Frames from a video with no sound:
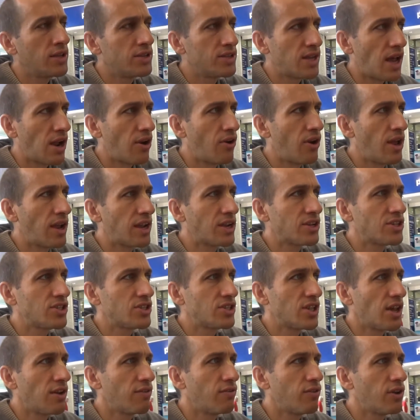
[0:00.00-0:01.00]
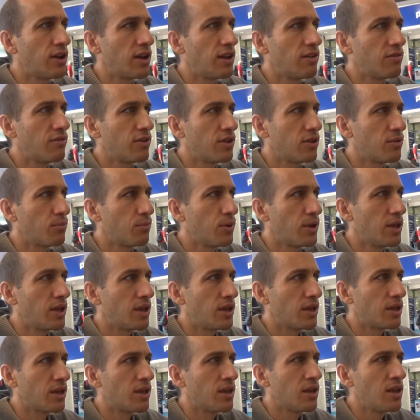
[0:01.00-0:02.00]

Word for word: directs every living being.